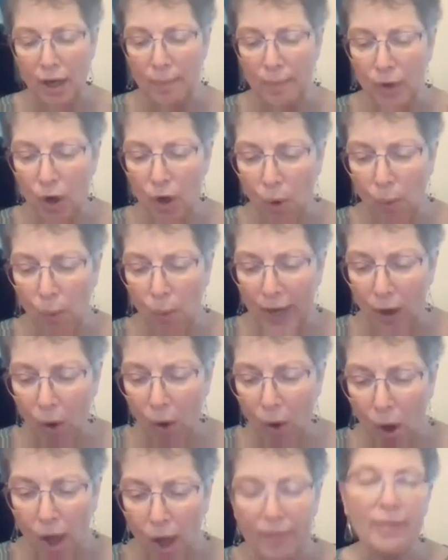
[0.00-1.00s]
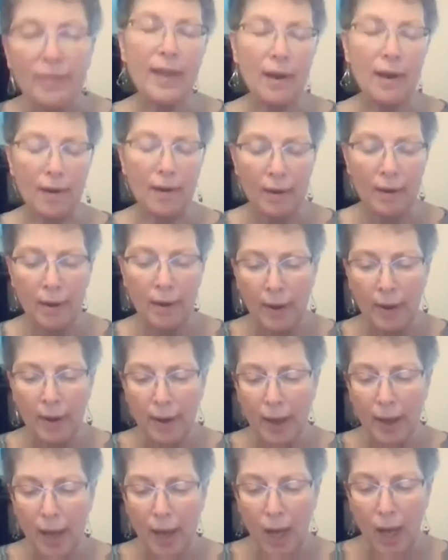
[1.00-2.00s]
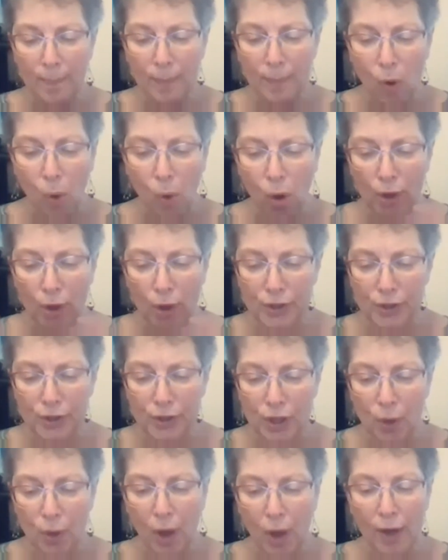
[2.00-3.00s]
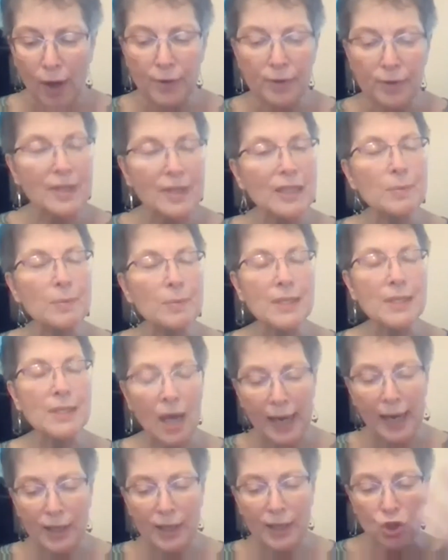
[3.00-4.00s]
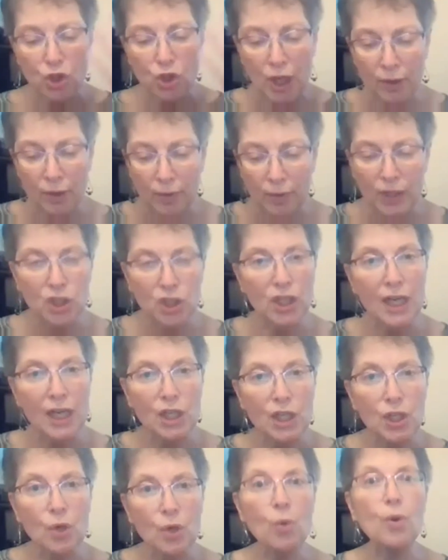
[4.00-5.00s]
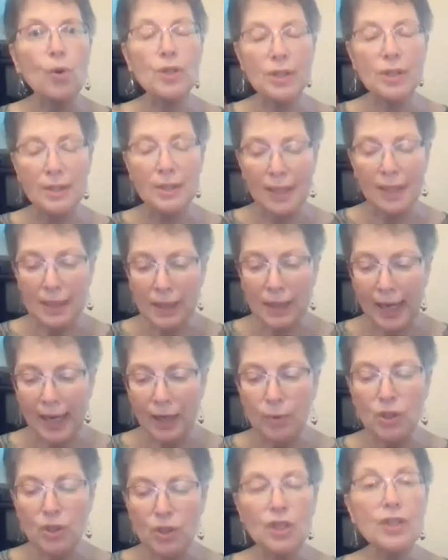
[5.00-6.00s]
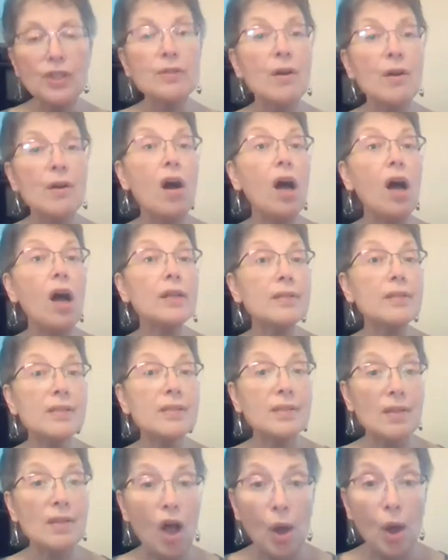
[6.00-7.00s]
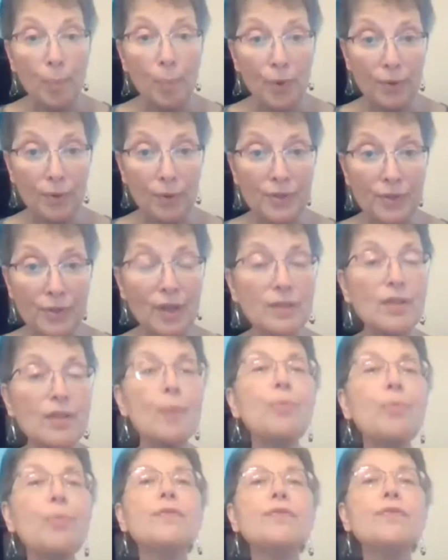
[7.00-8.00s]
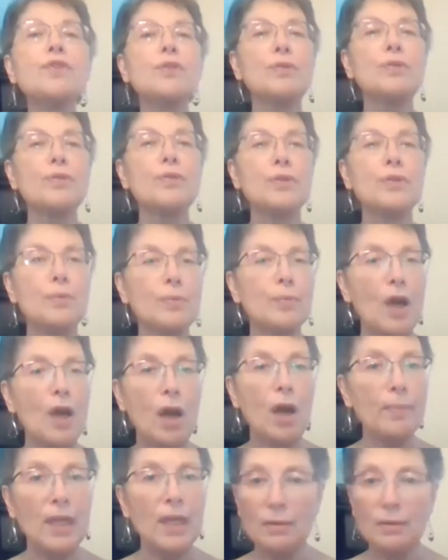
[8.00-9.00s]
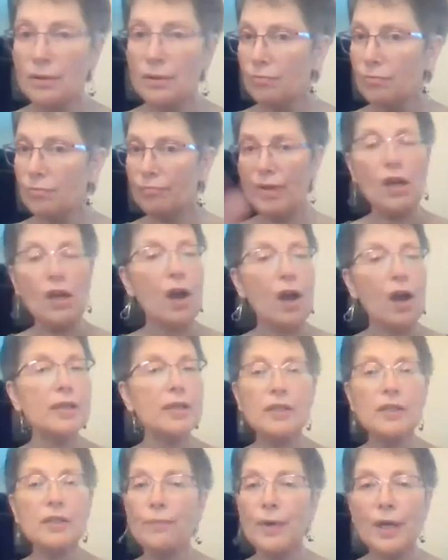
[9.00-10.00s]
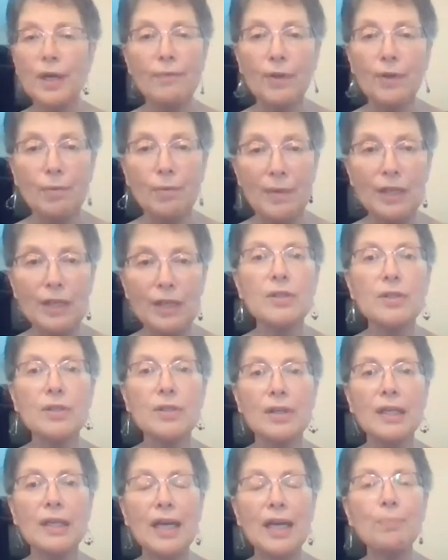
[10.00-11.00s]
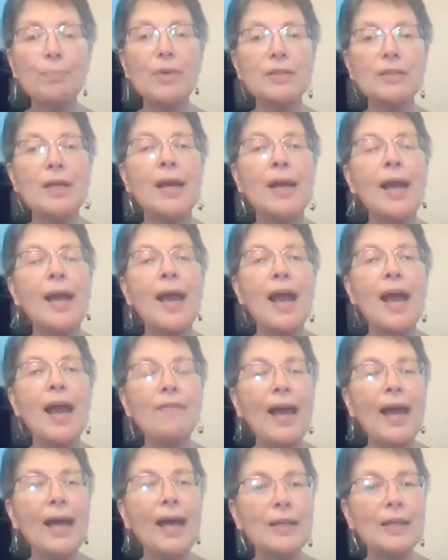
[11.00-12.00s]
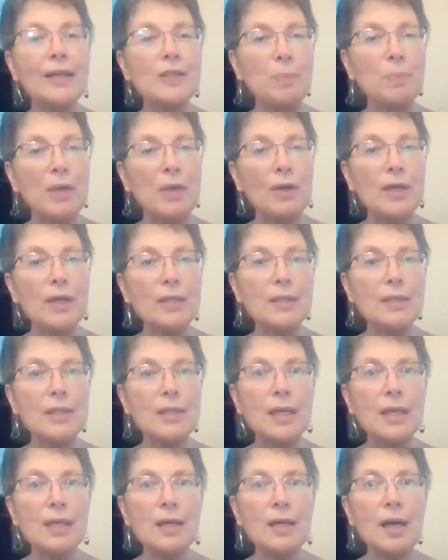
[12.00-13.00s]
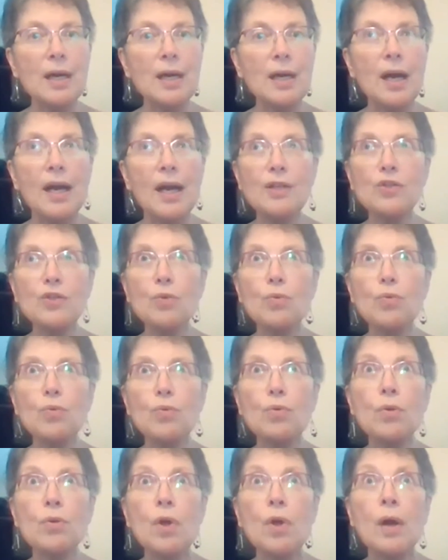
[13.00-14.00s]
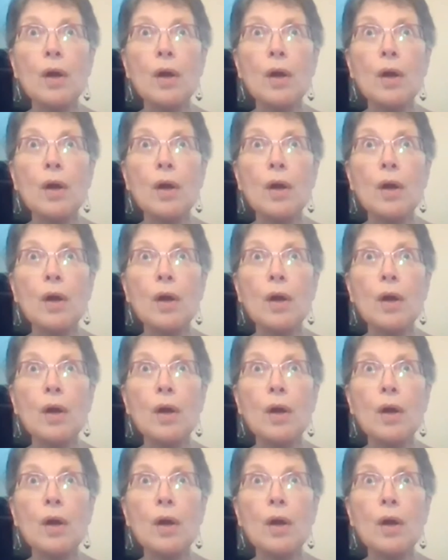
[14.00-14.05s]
going on there. Also, other things besides general education courses and languages, ensembles. A number of students who come in, regardless of whatever your major is on campus, have had experience in a high school